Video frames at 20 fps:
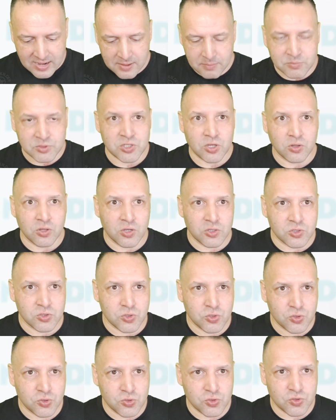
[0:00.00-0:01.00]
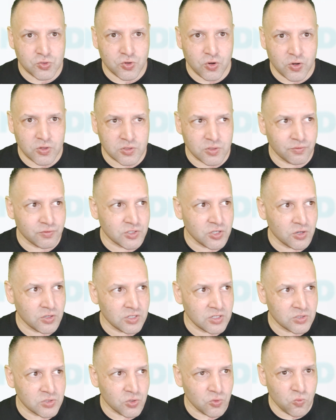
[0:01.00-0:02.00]
So those 2 strokes have turned
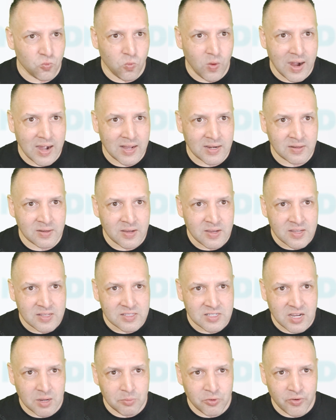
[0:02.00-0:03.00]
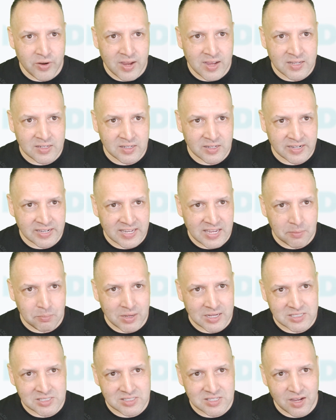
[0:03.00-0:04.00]
into 1. It's come around and I get my
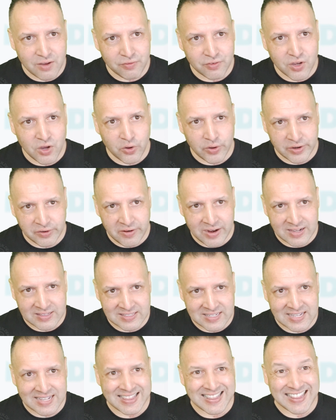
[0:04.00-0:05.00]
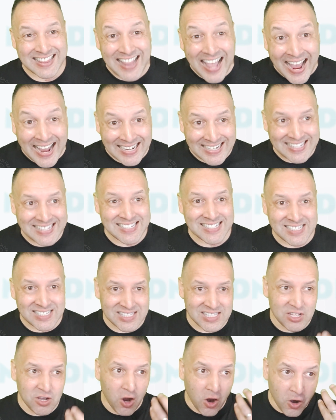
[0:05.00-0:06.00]
stuff going around there. That is
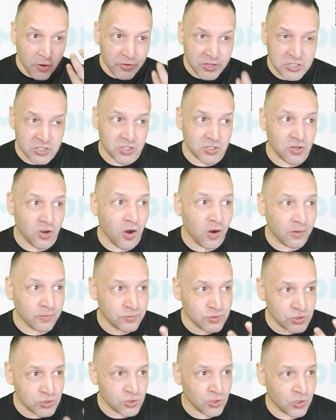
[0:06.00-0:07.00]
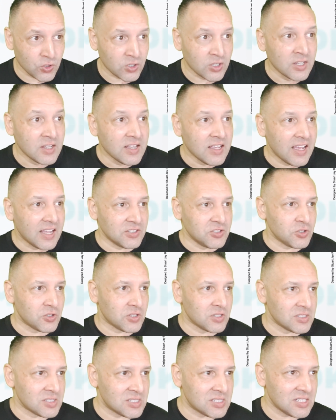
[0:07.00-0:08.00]
the origin of so. And you
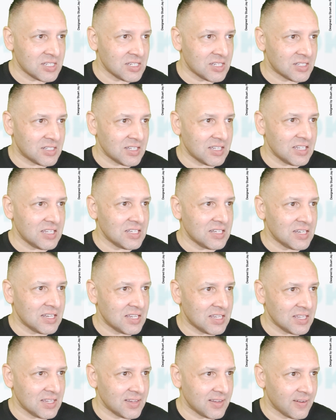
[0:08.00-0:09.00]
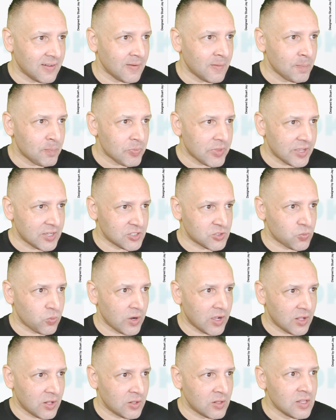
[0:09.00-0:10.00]
can see it in here as
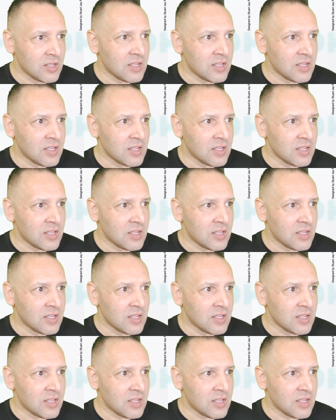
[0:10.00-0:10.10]
well.